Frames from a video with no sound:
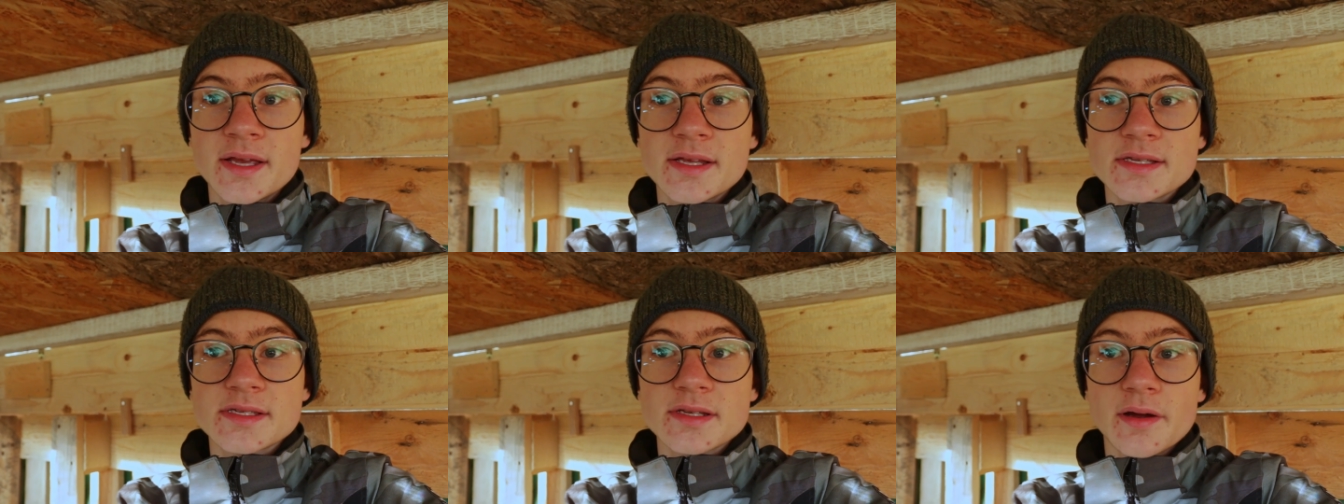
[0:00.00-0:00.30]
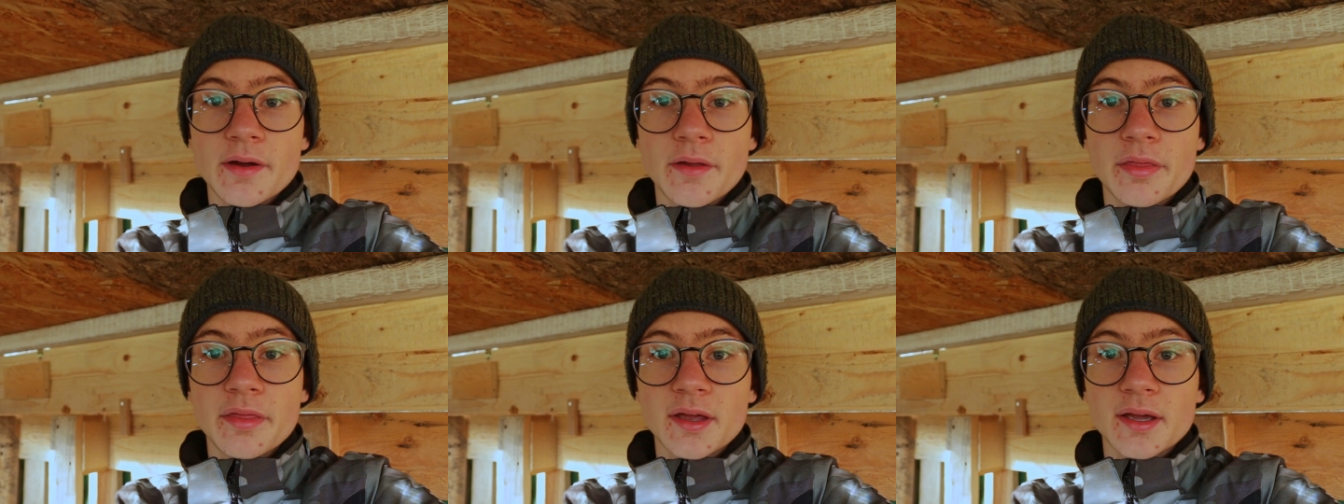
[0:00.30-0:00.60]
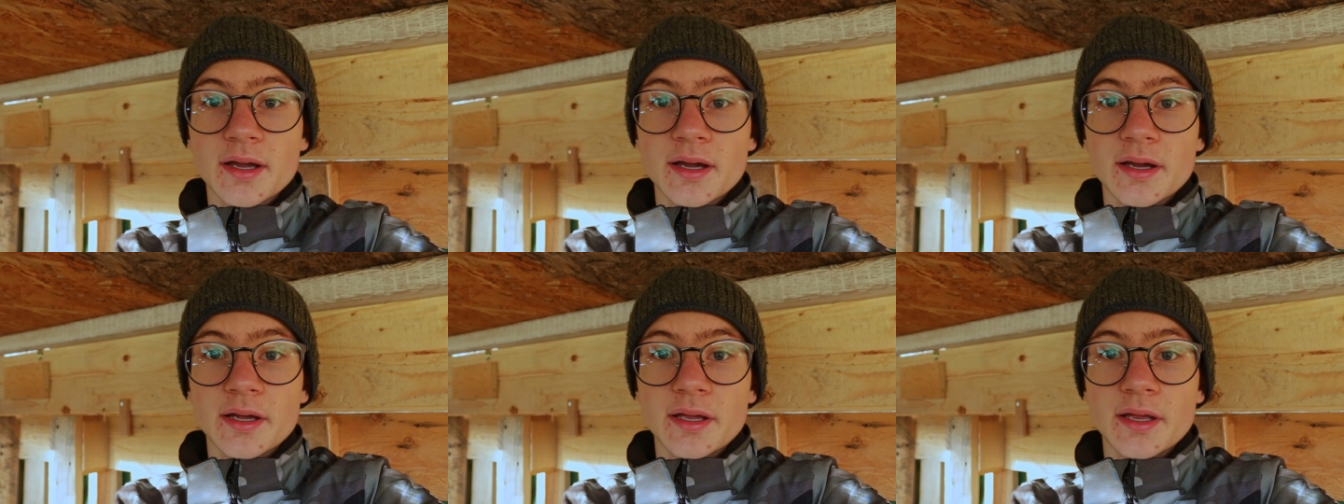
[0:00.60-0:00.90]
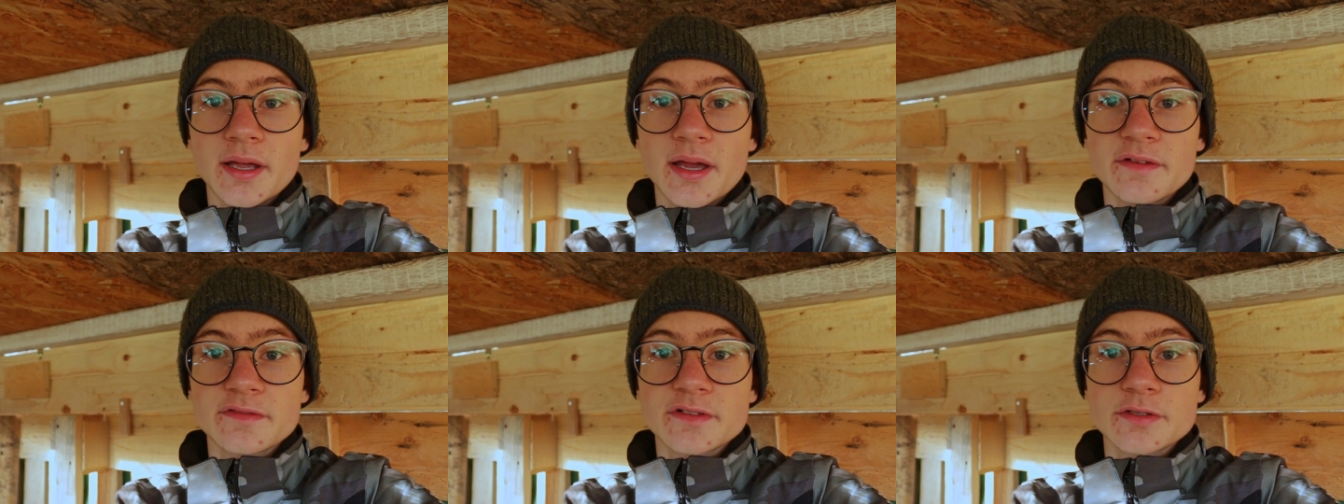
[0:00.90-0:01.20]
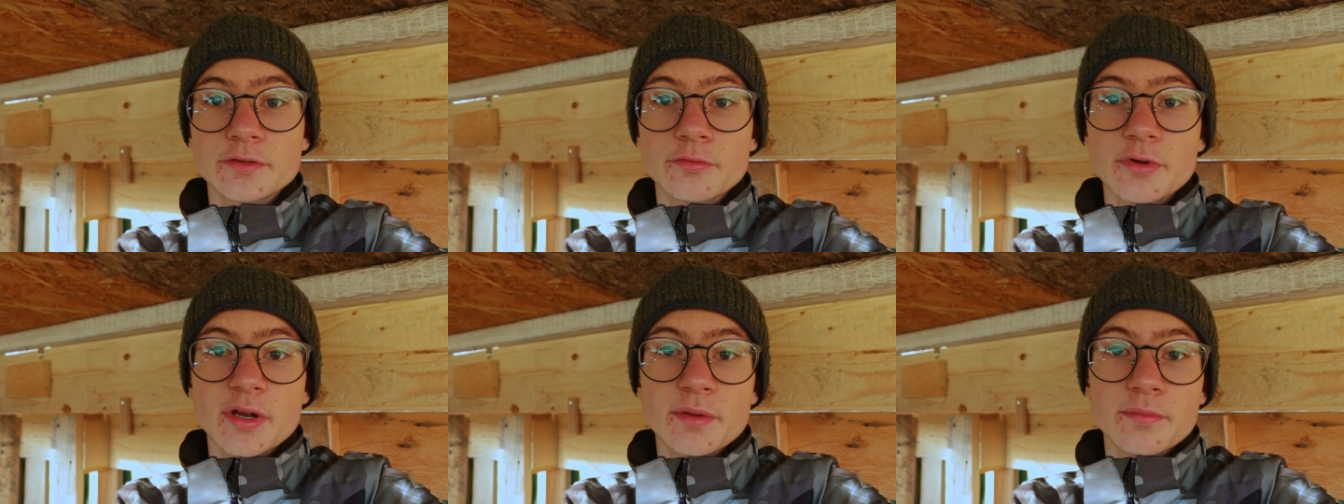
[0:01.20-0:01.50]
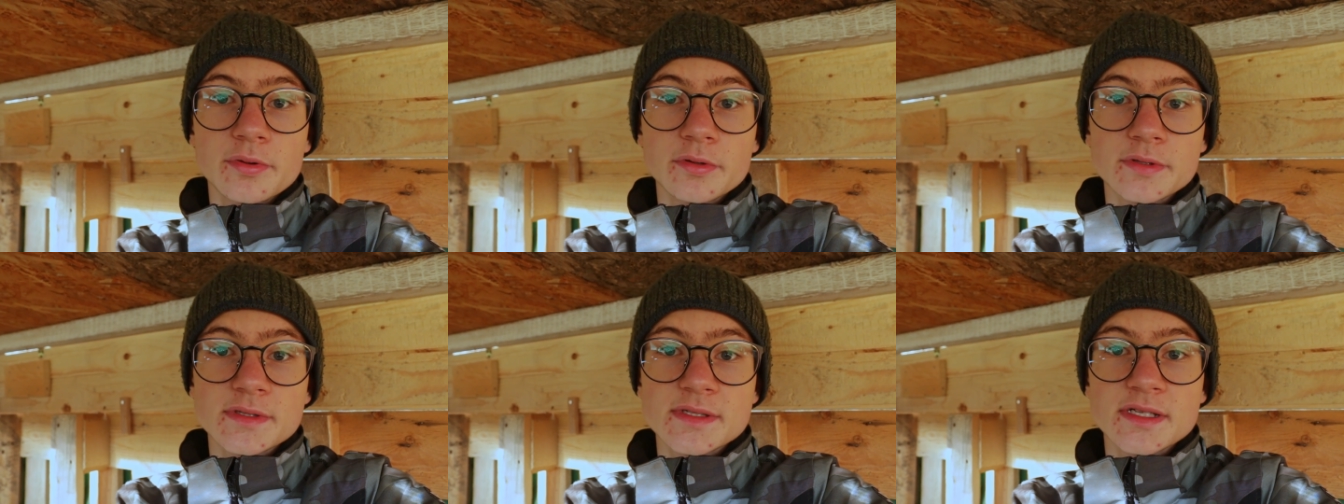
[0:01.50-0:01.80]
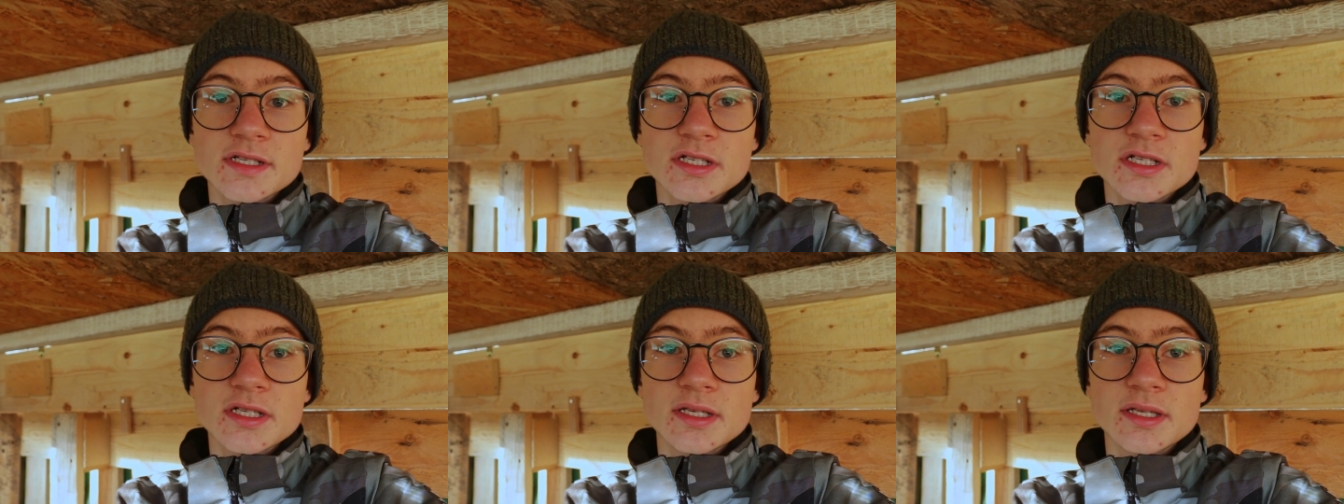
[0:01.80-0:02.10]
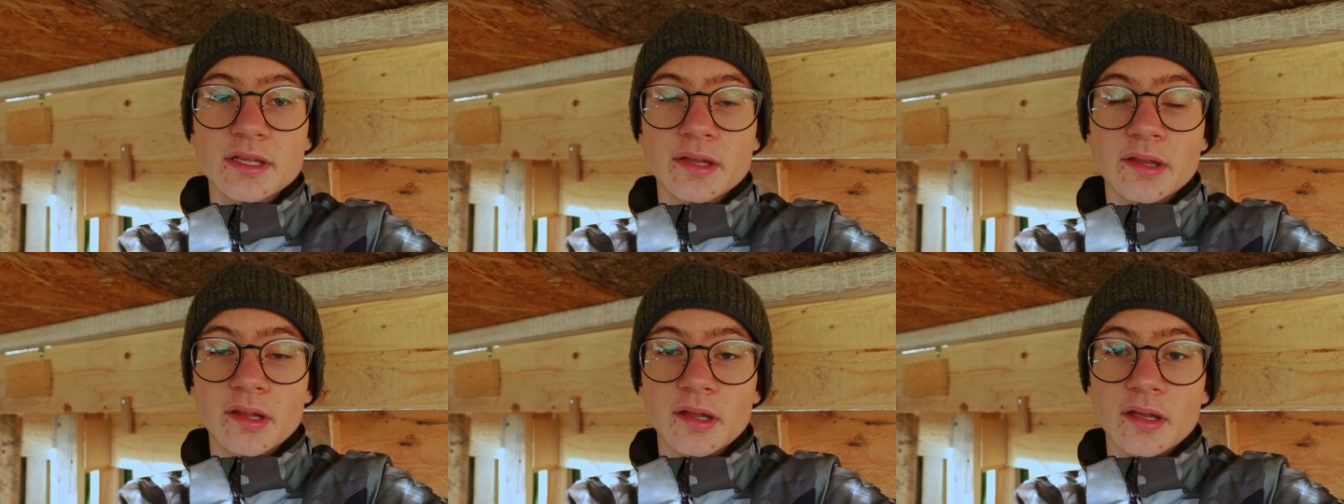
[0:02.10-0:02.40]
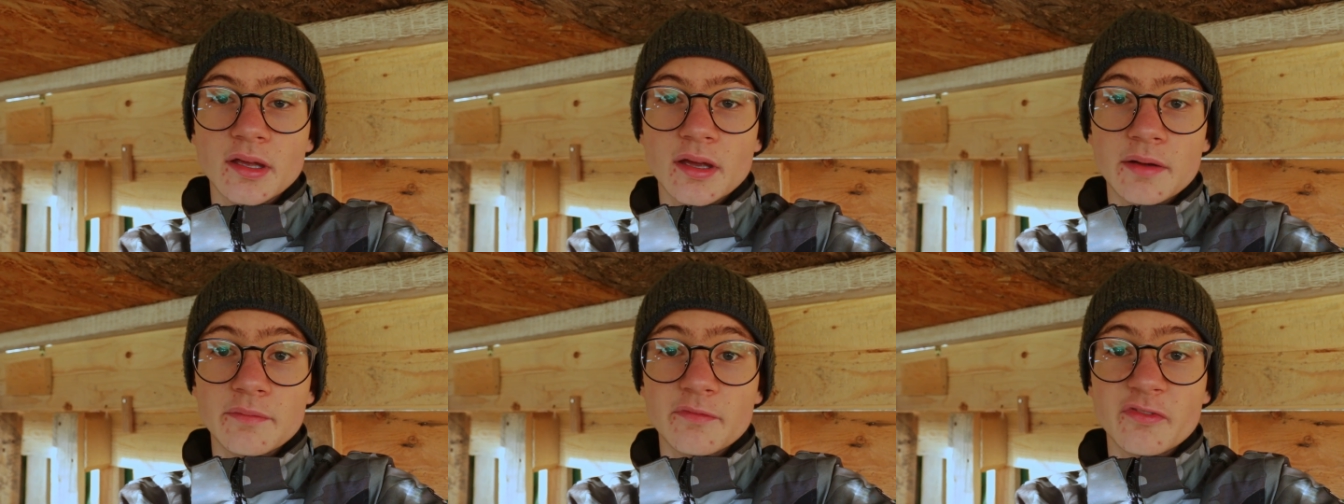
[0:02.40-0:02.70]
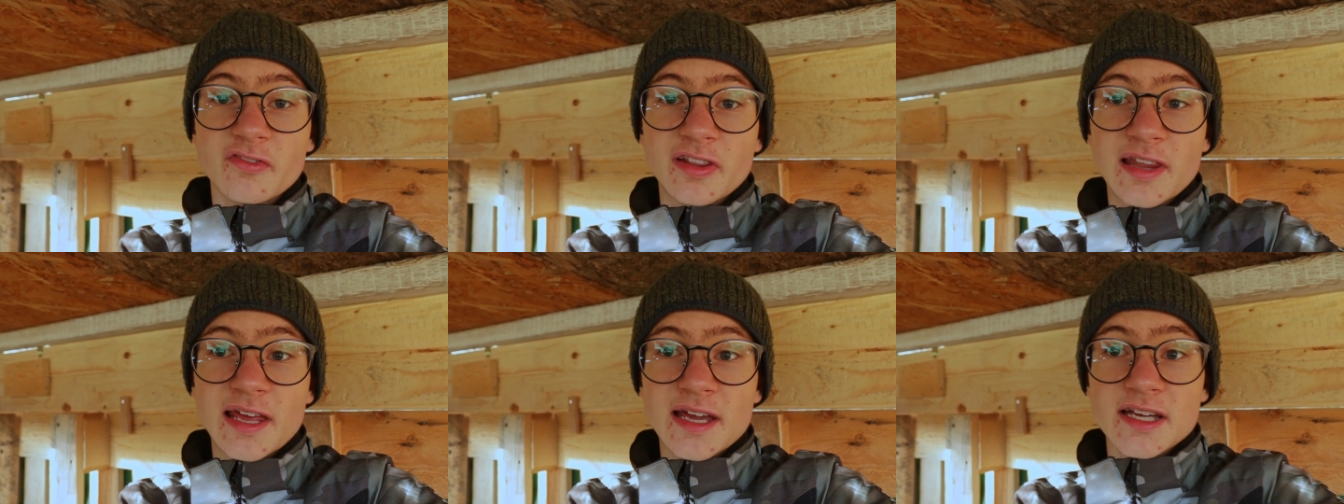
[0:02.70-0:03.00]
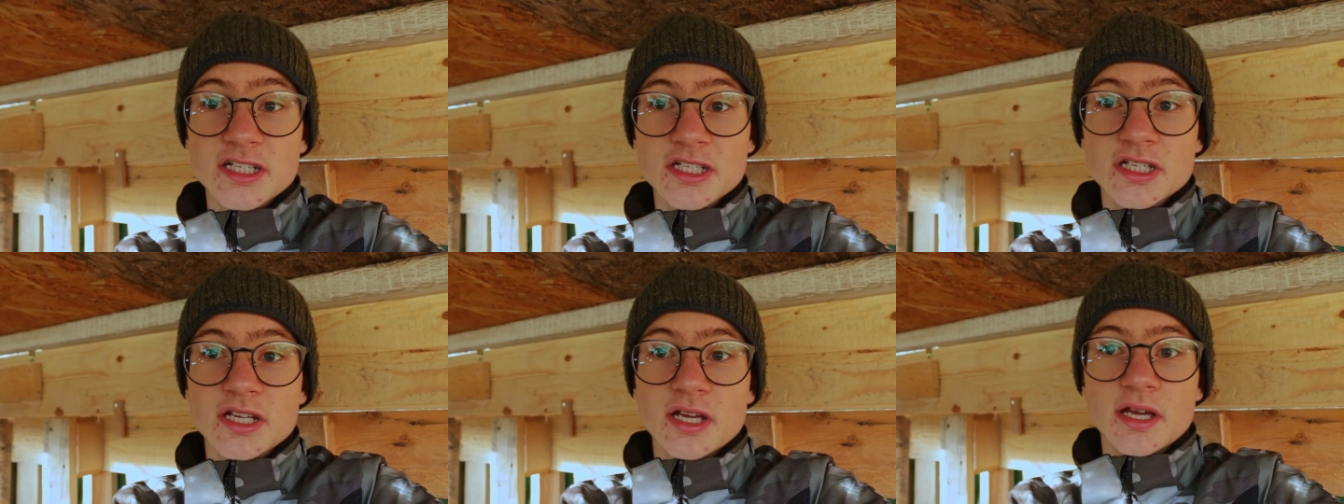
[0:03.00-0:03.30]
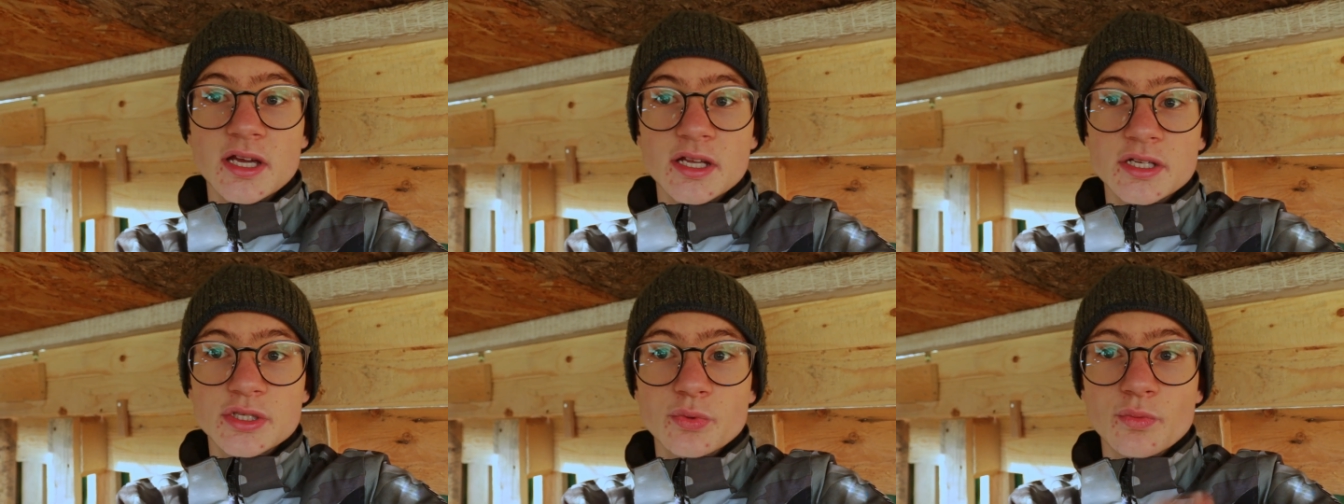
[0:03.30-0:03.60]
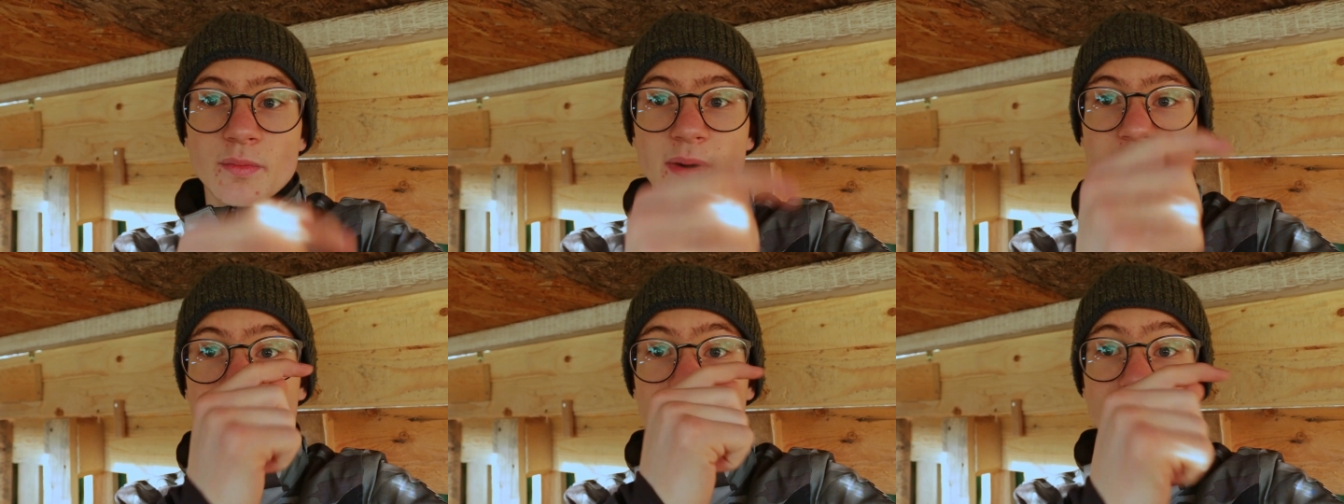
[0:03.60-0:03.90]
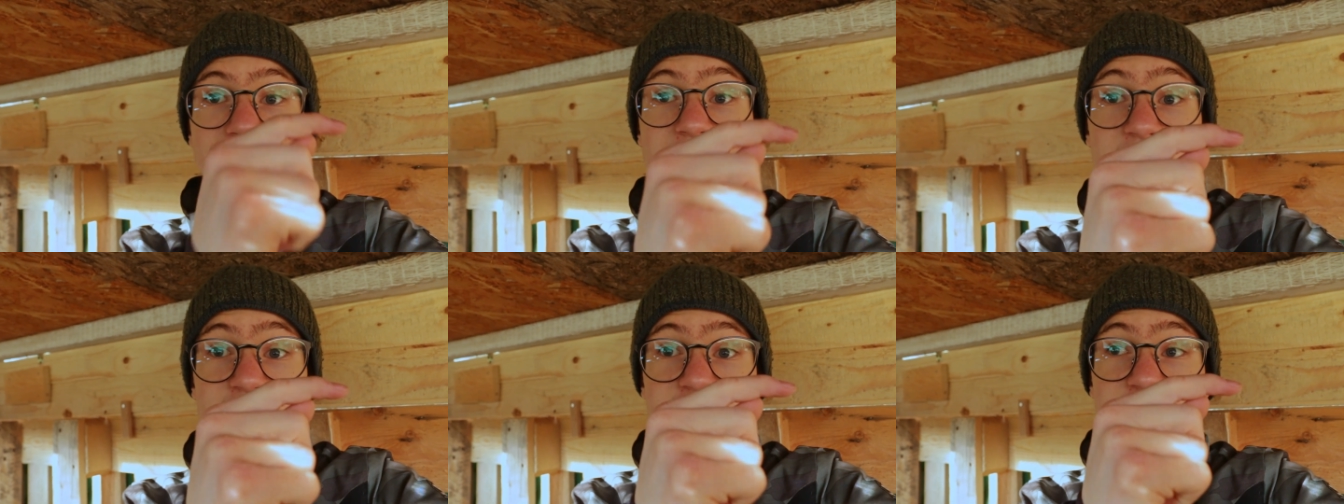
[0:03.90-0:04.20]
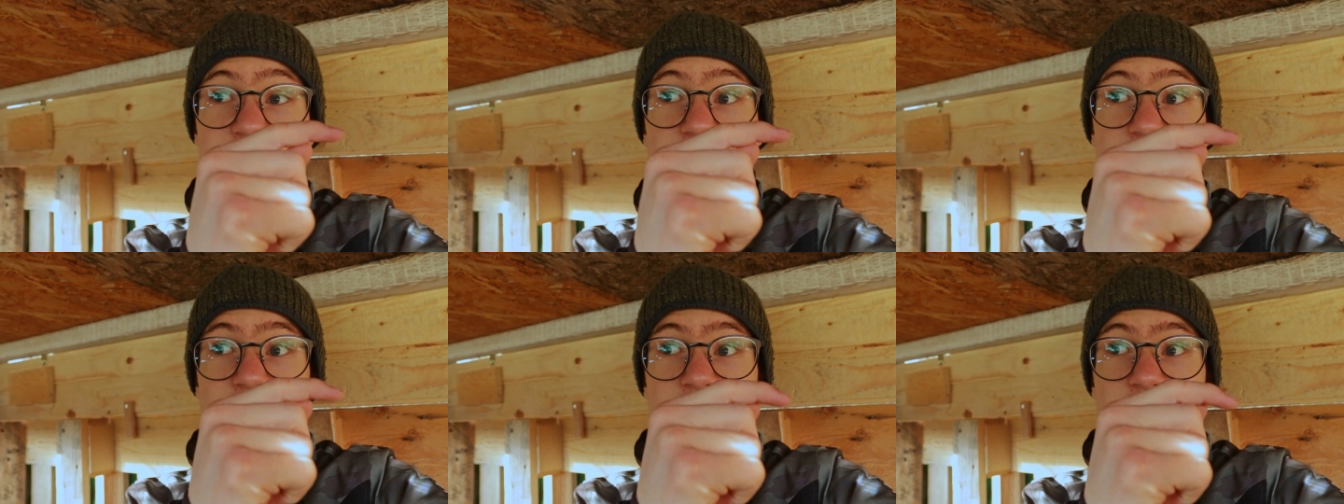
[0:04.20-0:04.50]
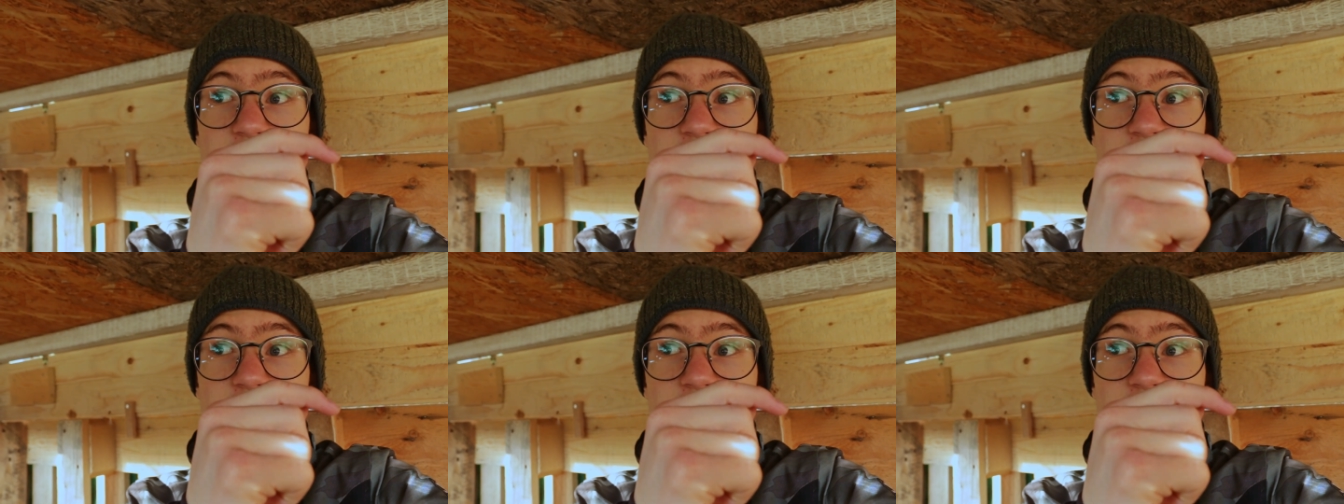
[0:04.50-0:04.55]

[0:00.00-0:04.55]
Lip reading: So I think I have to reposition the flash to my left,